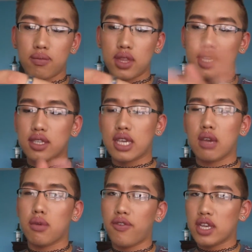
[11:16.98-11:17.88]
this is, like, a
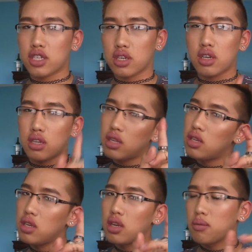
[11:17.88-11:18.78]
professional
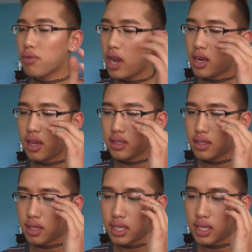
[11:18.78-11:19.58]
product.